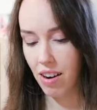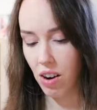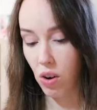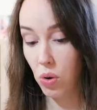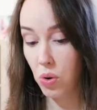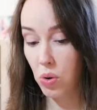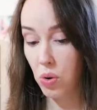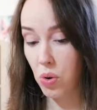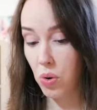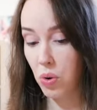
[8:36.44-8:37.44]

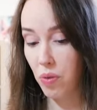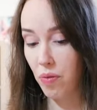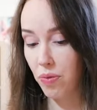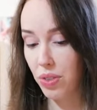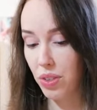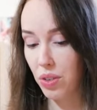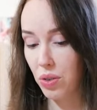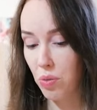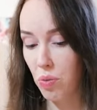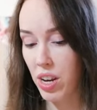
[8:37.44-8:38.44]
Oh,
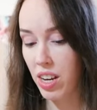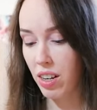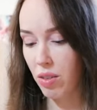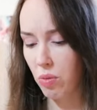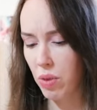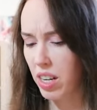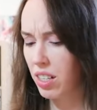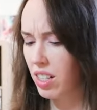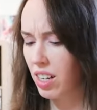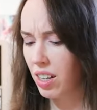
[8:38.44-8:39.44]

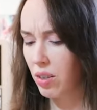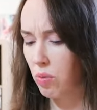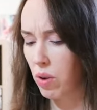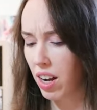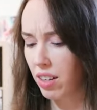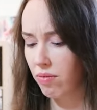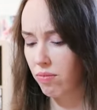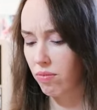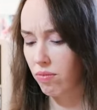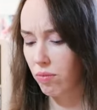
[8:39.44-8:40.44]
Weirdy, what,
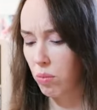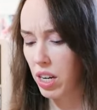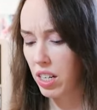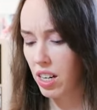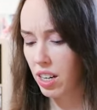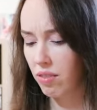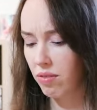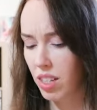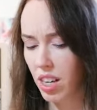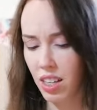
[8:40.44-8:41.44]
Weirdy?
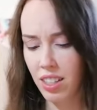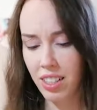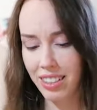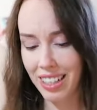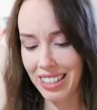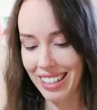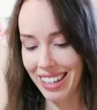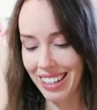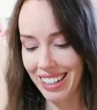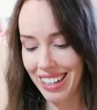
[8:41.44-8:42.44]
Yeah, I think that's how you
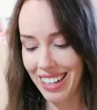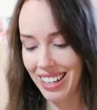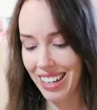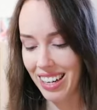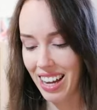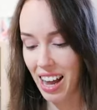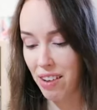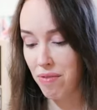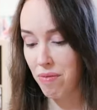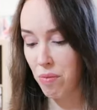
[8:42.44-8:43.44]
say it.
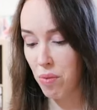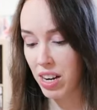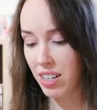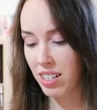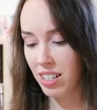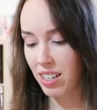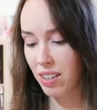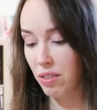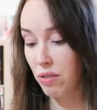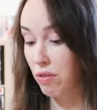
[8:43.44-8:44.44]
A
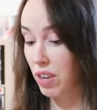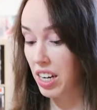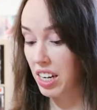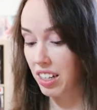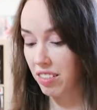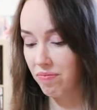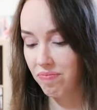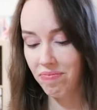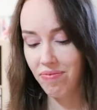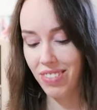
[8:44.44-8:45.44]
Weirdy V.
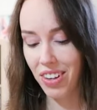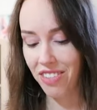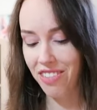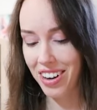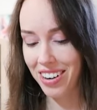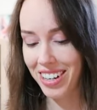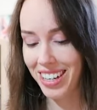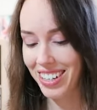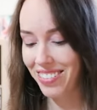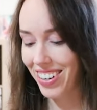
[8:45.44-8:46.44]

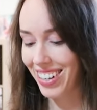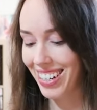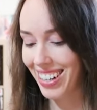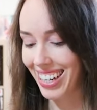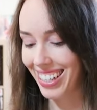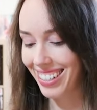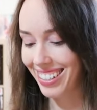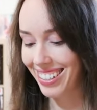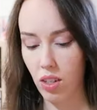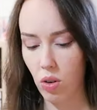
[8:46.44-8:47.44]
Very, very
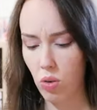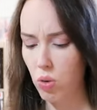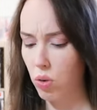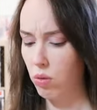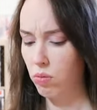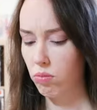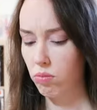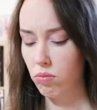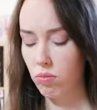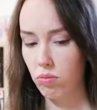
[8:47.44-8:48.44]
nice. Oh,
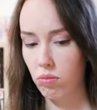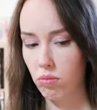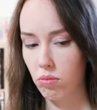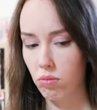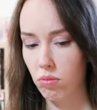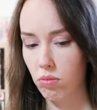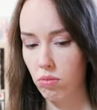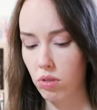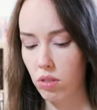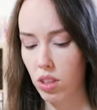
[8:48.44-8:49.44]

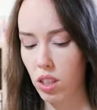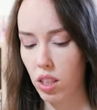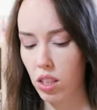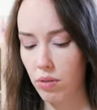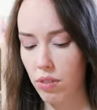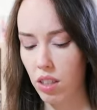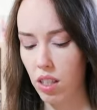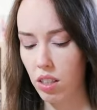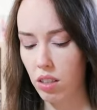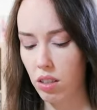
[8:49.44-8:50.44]
is that a different
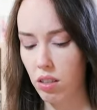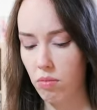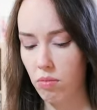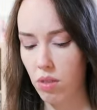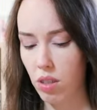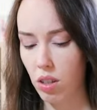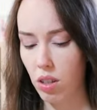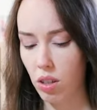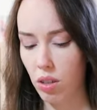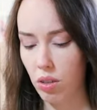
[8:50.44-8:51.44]
coloured
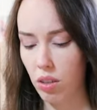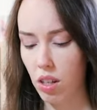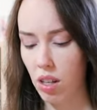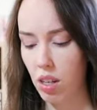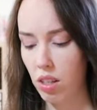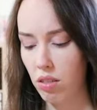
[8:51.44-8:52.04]
code card?